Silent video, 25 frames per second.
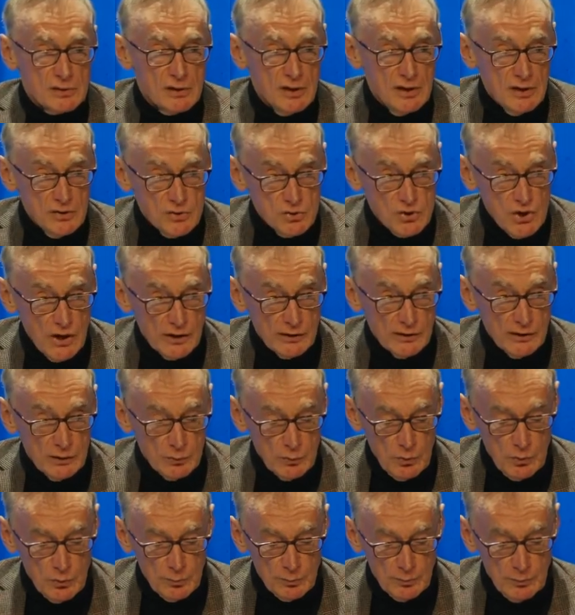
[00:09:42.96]
injecting
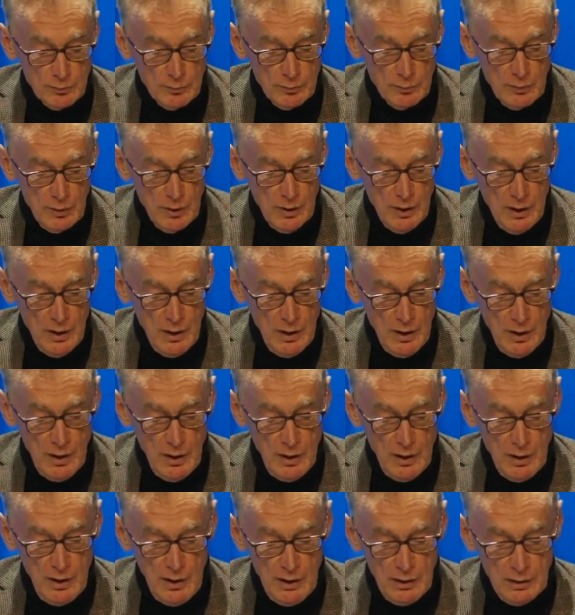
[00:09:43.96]
room.
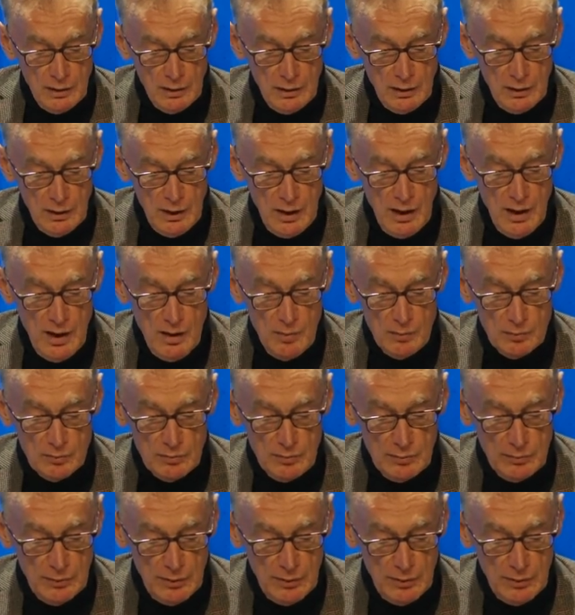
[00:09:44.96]
Um,